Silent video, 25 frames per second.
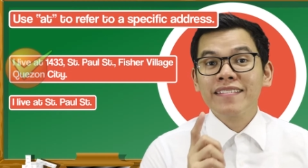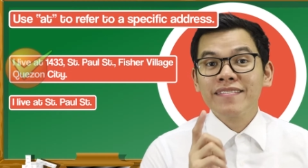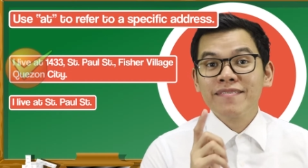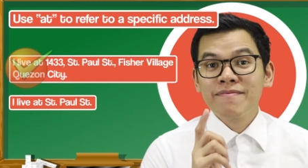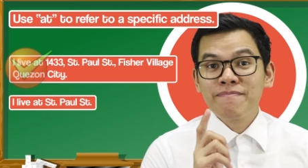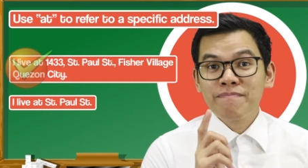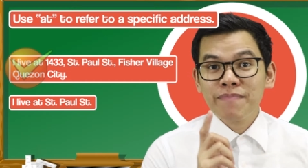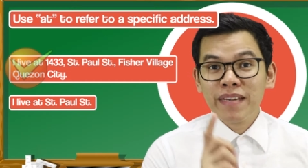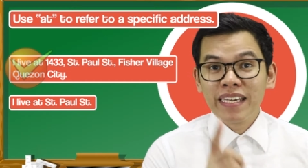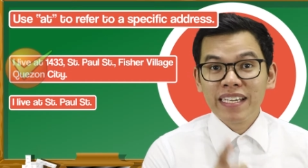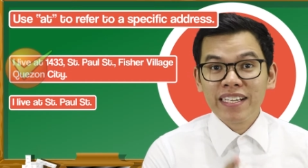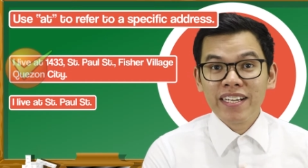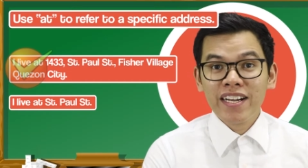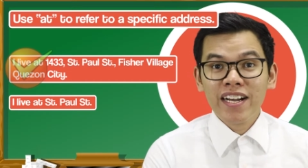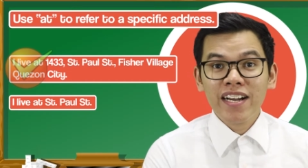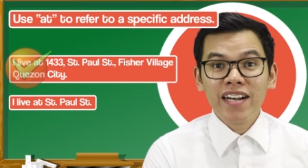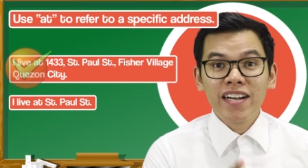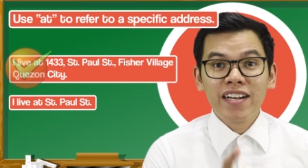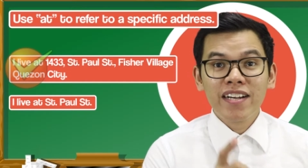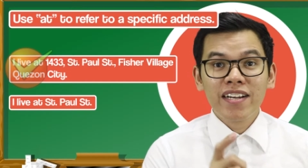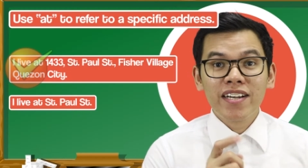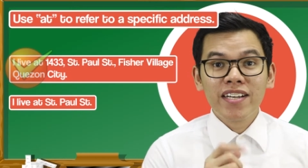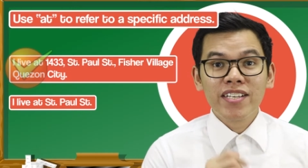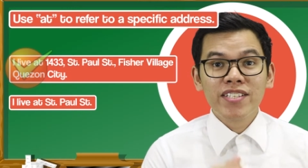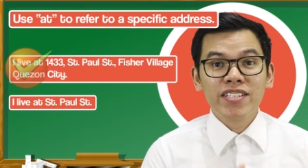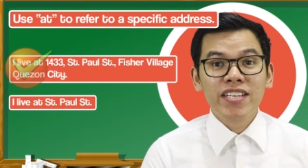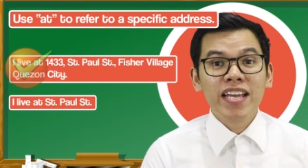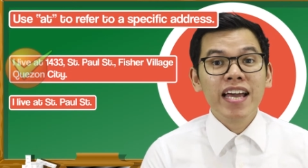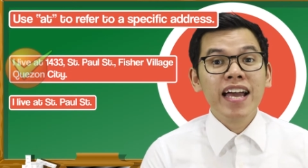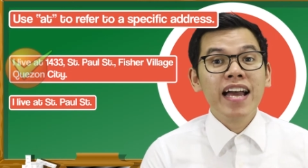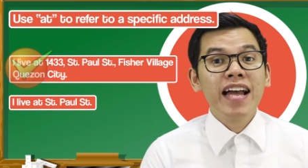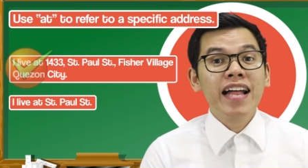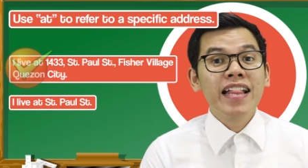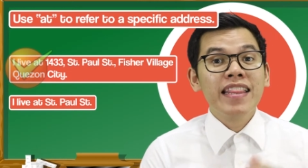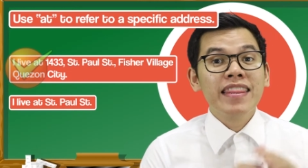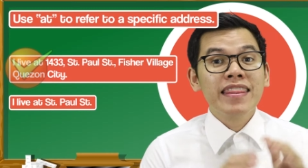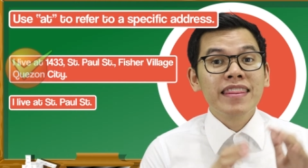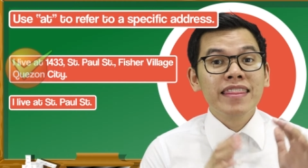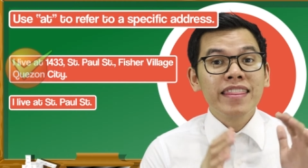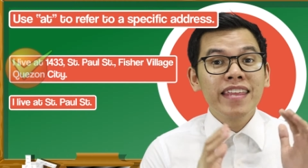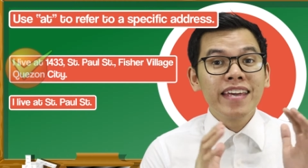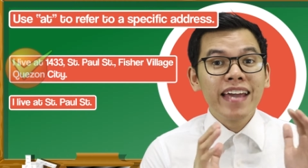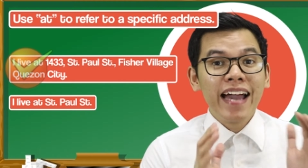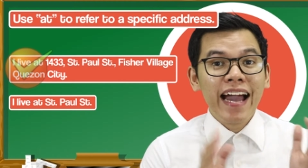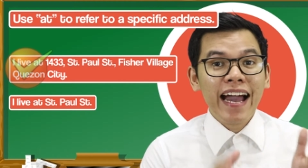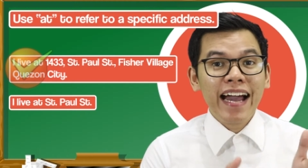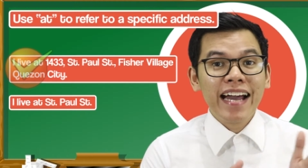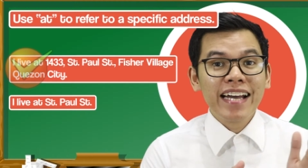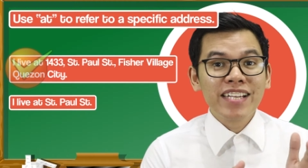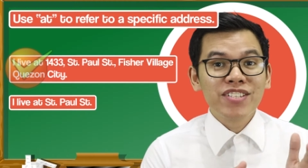Because the
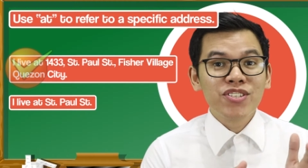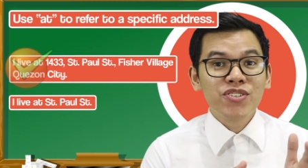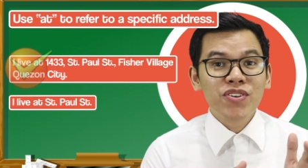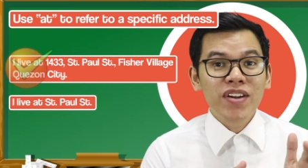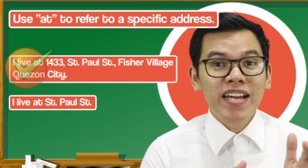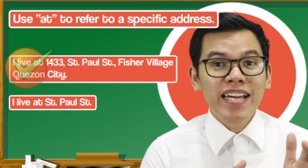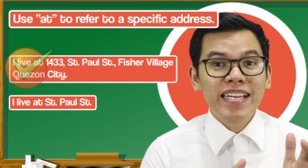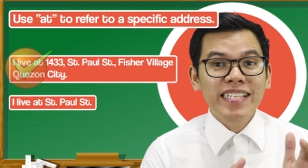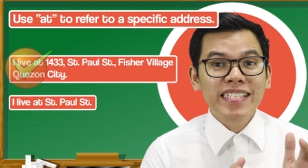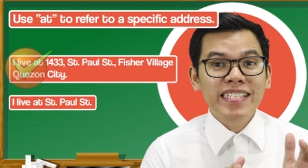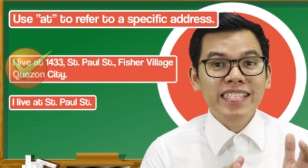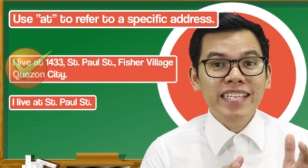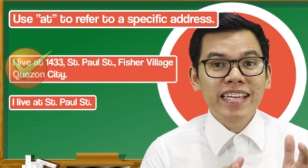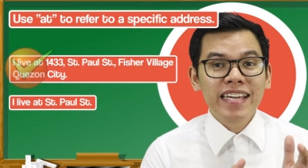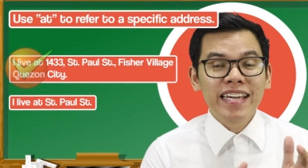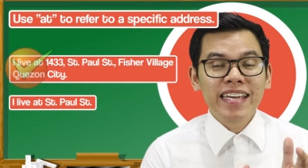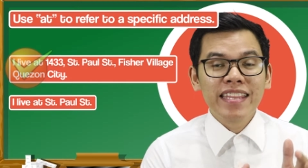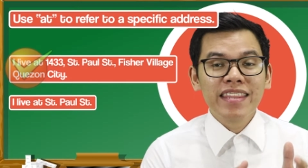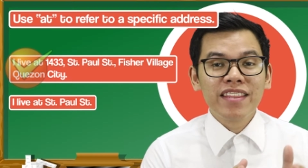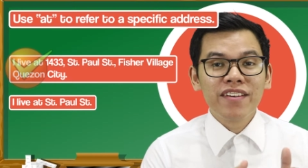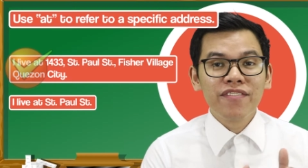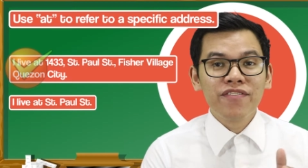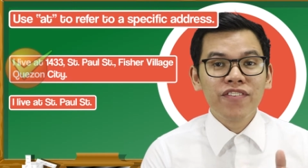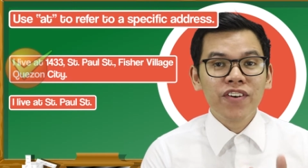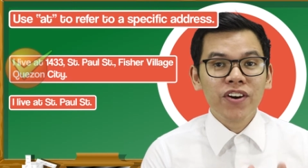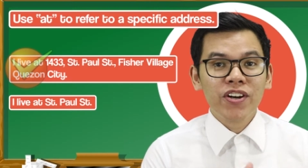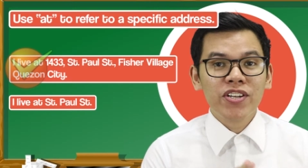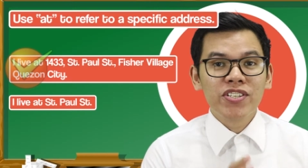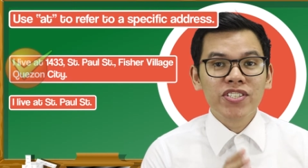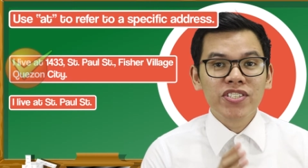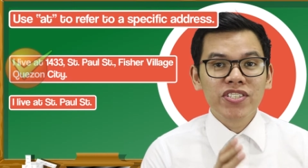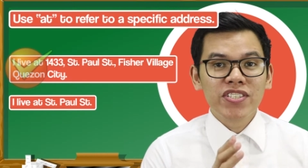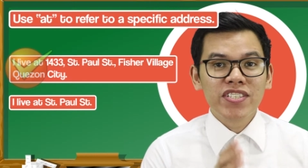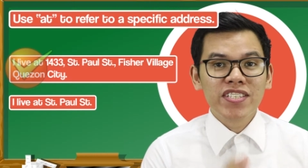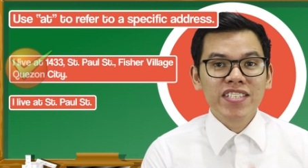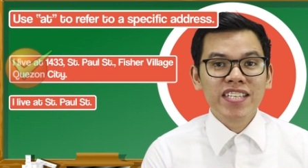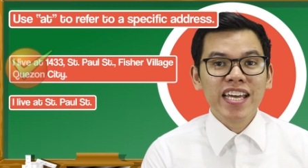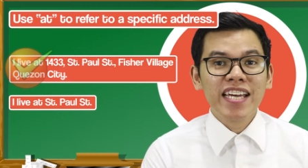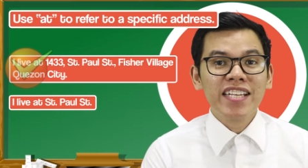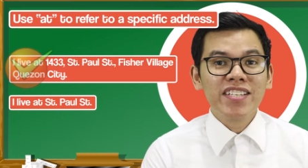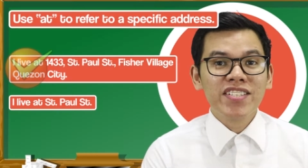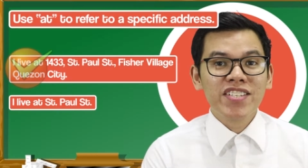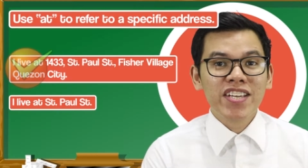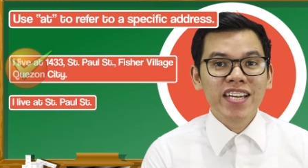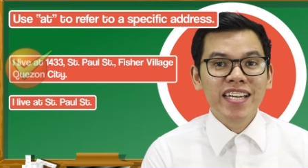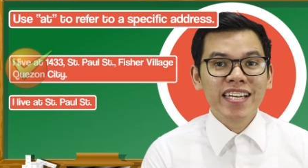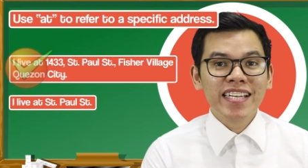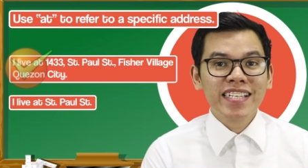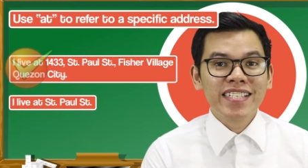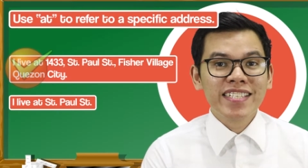address in the first
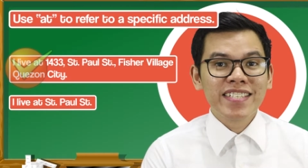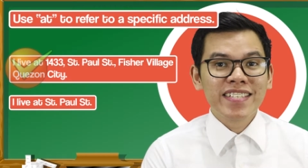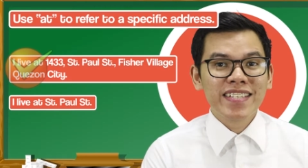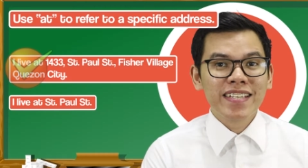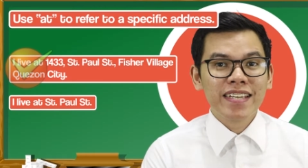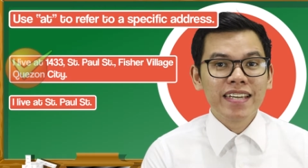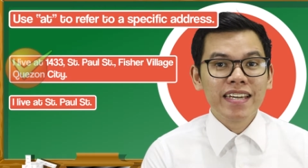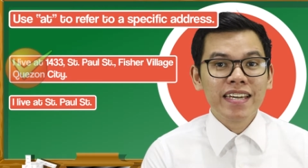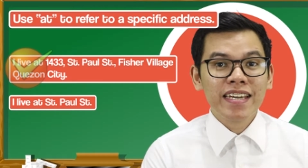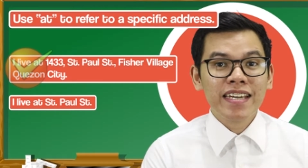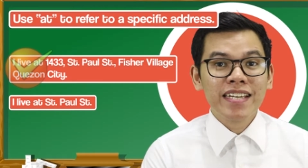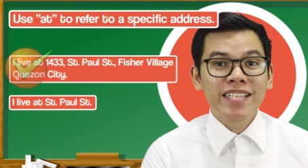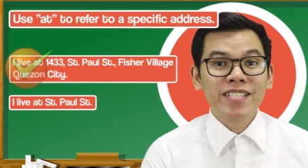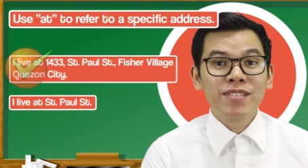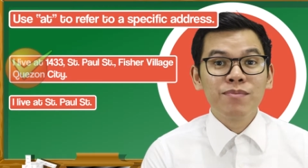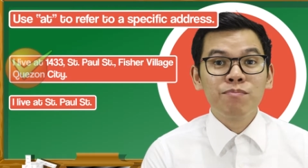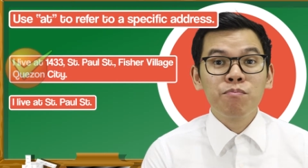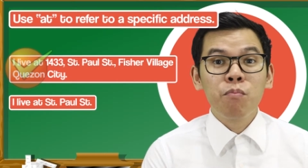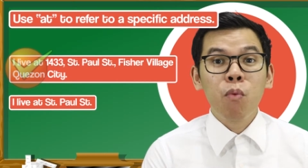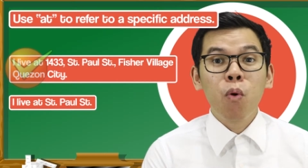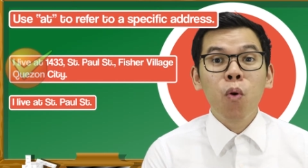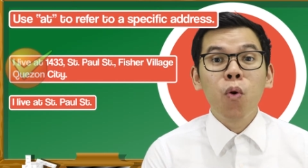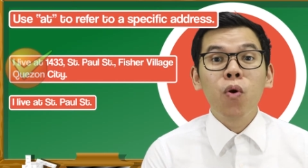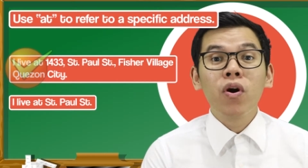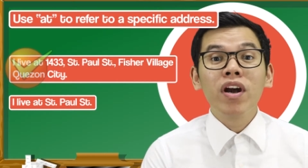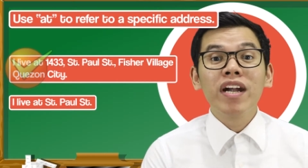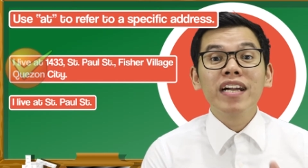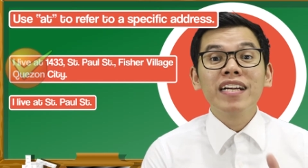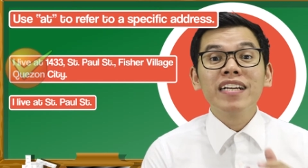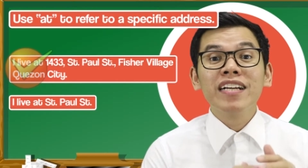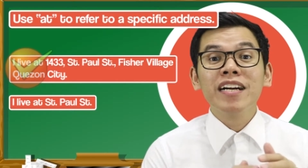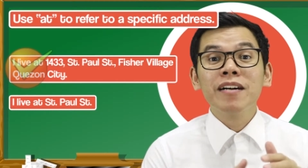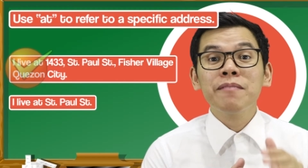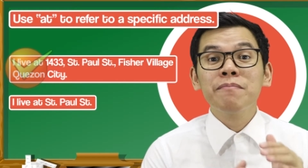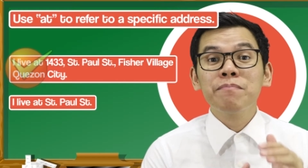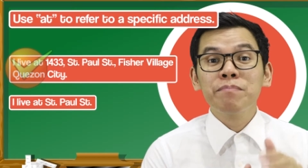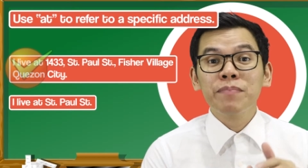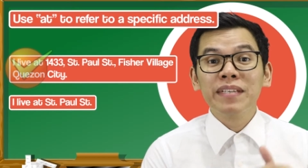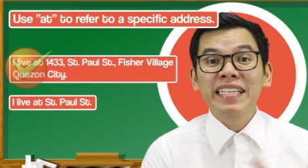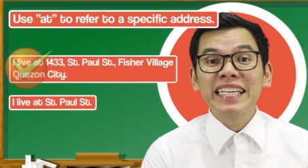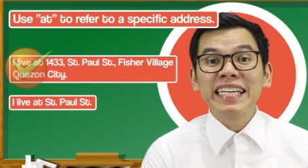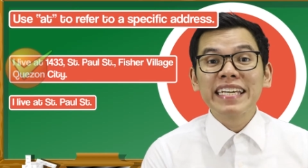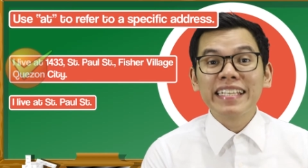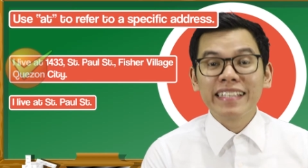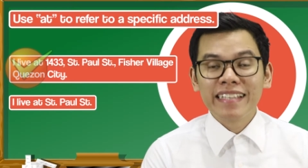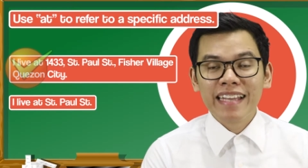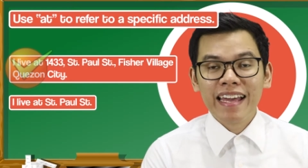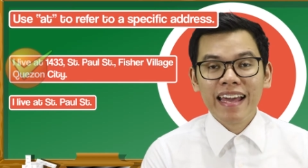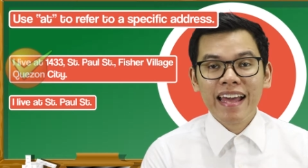sentence is more complete